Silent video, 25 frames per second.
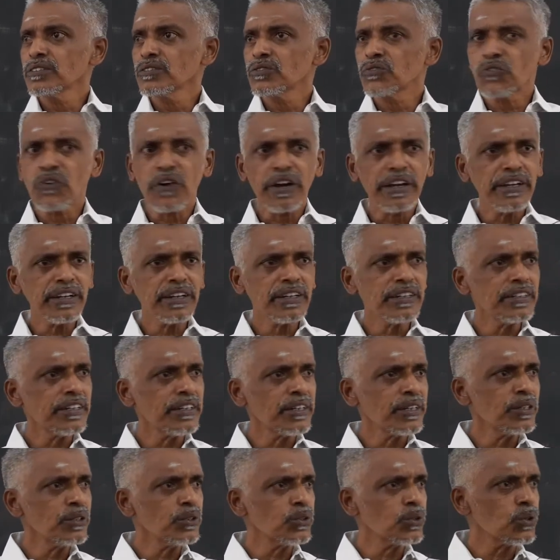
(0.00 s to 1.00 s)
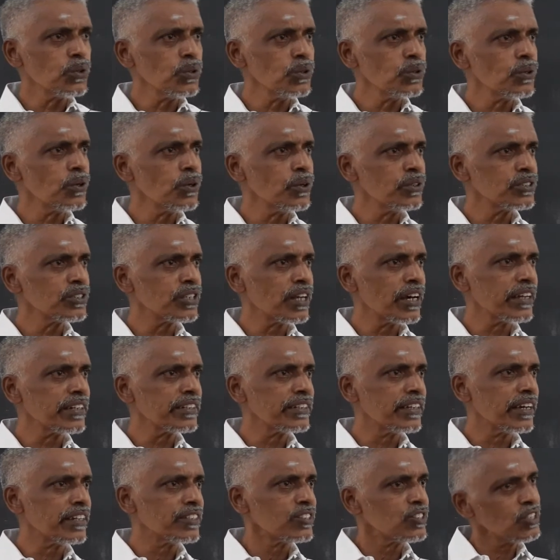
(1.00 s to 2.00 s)
502 notes are
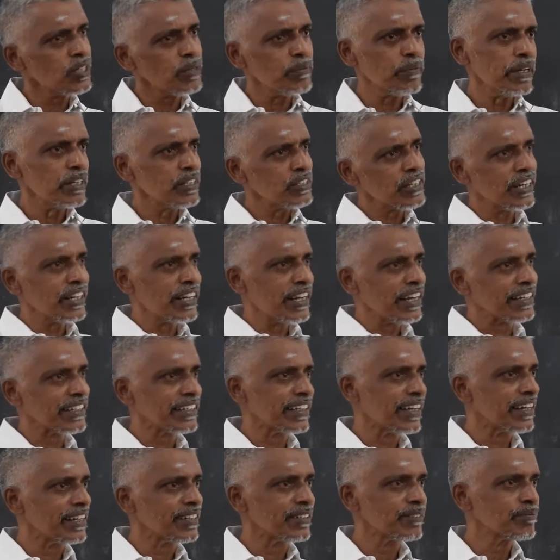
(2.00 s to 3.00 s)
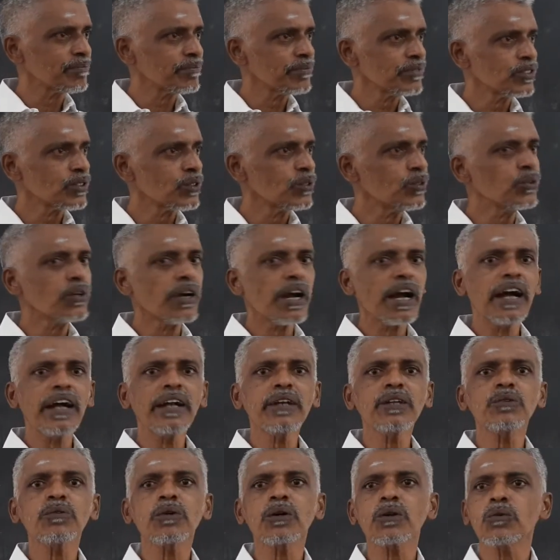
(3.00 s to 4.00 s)
there. She may say like that. You
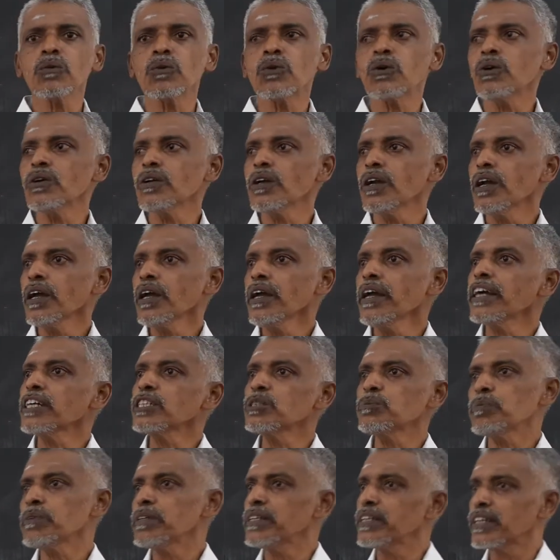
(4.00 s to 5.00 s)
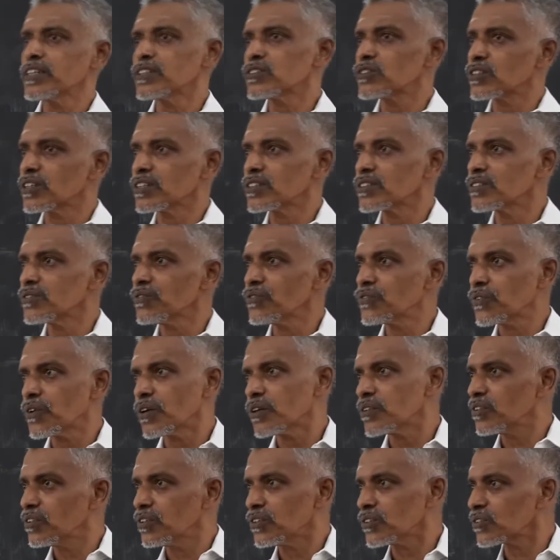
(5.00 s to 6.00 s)
had your own experiences for
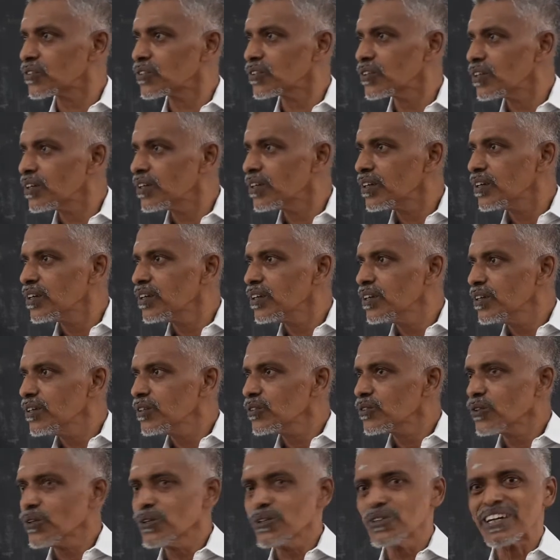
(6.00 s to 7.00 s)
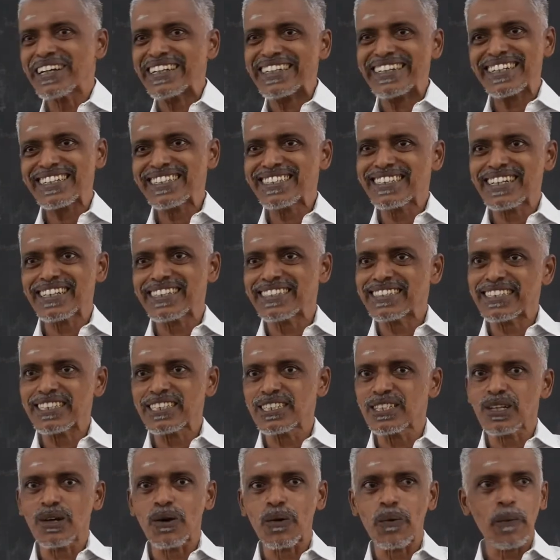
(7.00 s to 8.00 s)
this. So you understand this
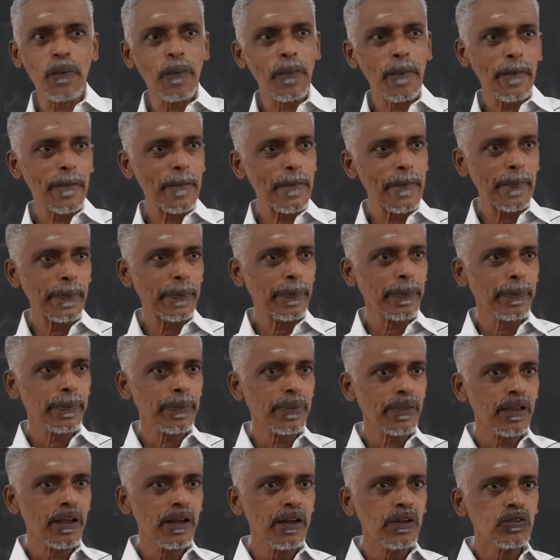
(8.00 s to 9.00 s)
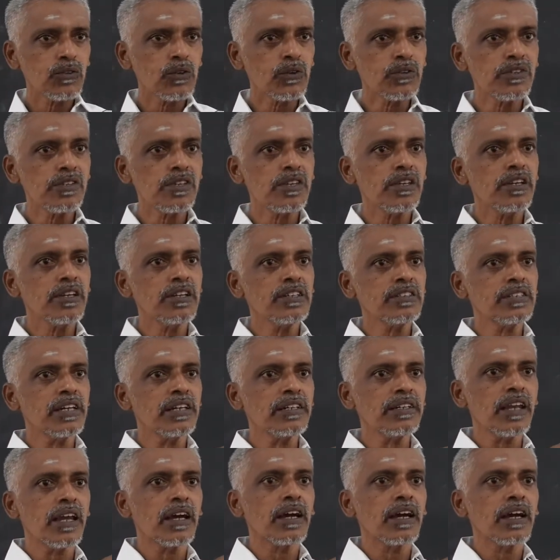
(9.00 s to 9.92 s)
now. So each and